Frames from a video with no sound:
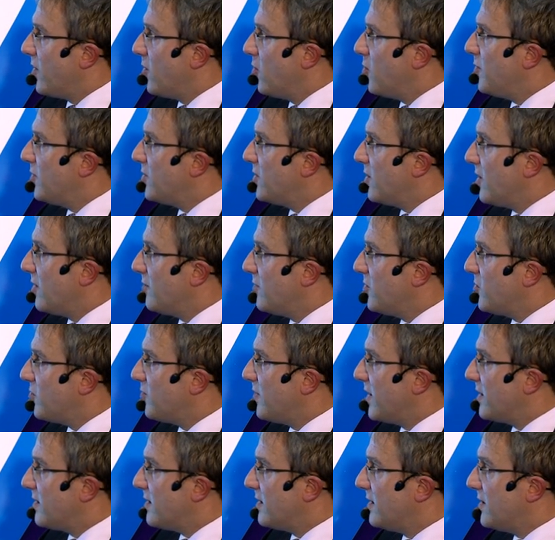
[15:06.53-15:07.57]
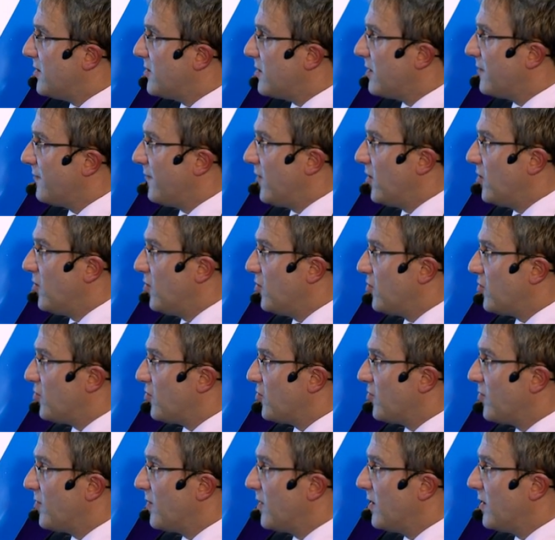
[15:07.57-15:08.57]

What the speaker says: epidermis basically just follows.